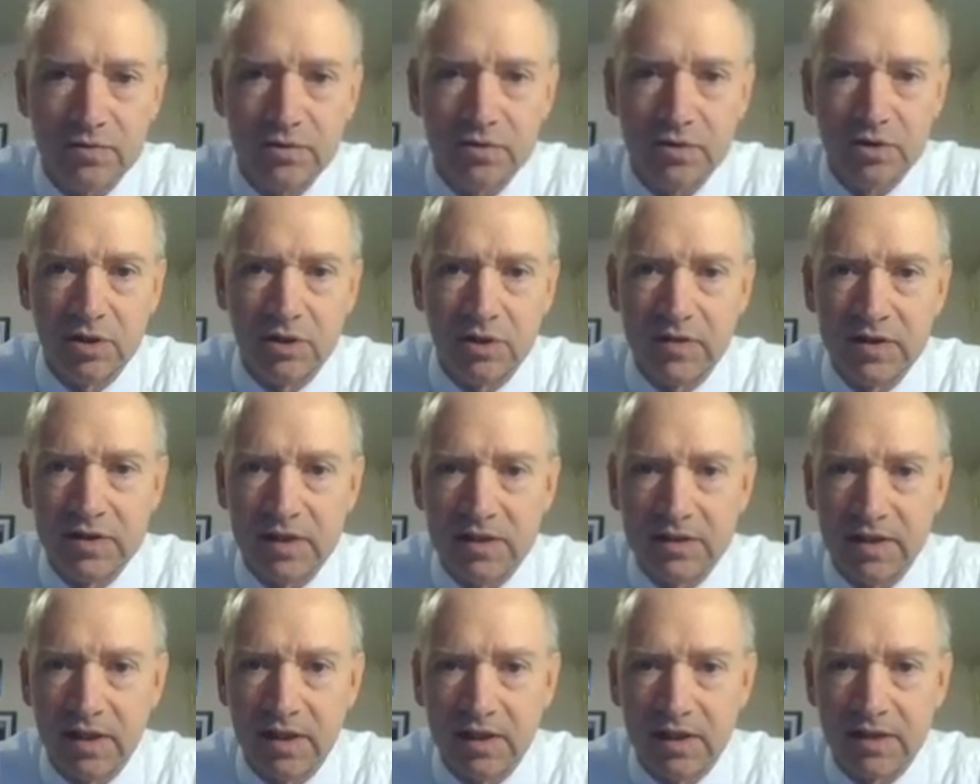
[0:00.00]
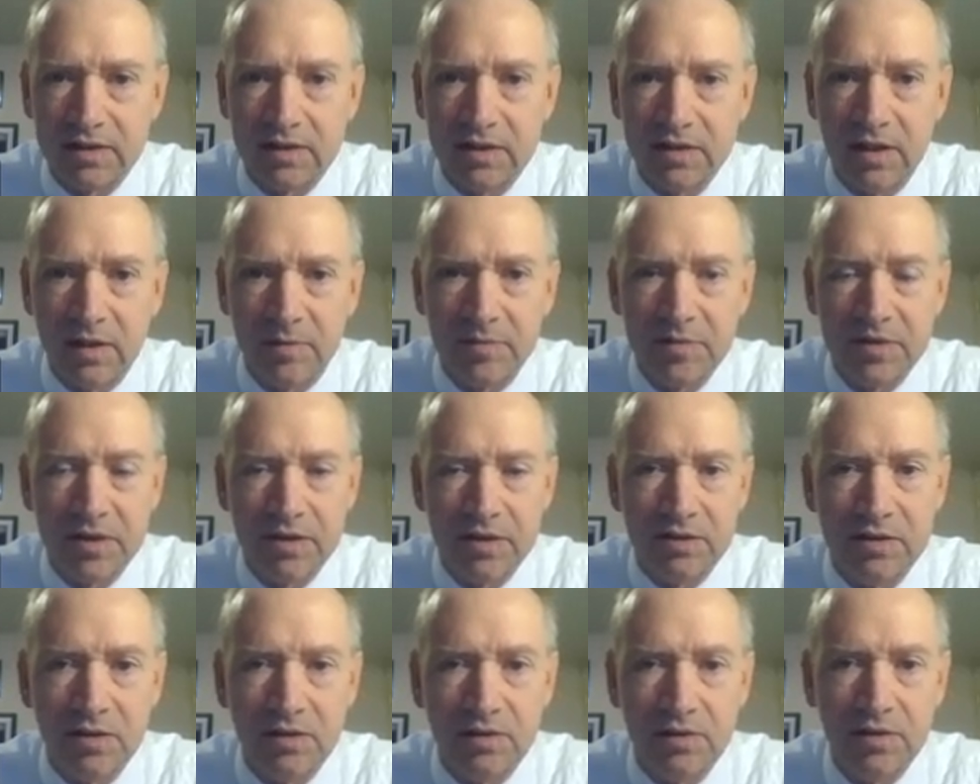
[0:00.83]
services, I guess, lumped
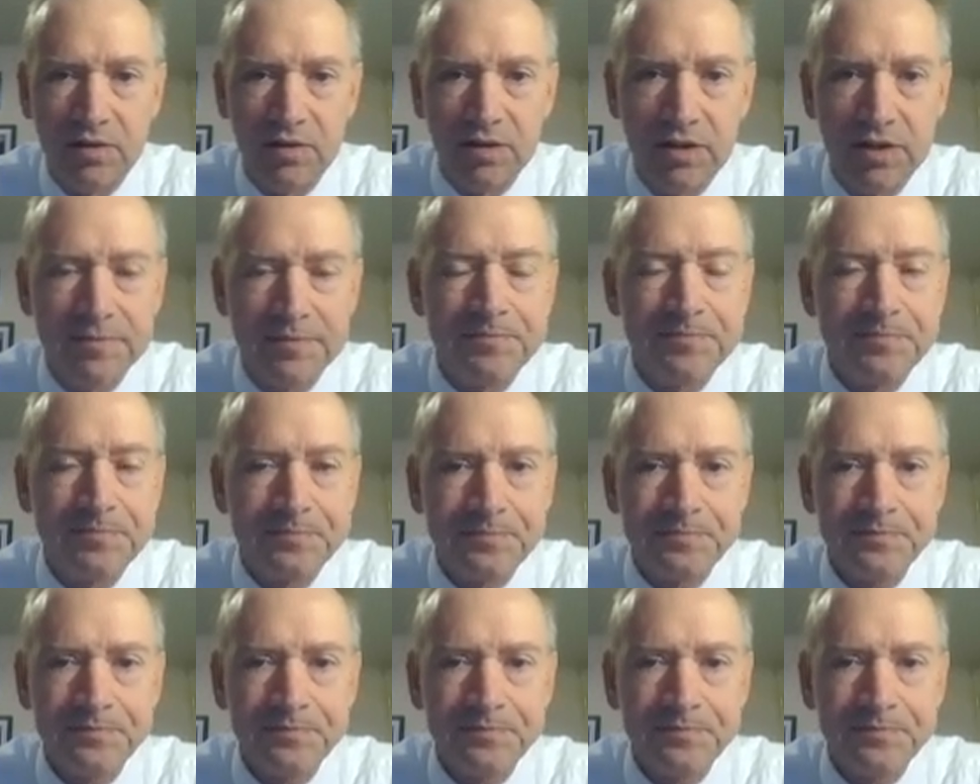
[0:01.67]
into 30.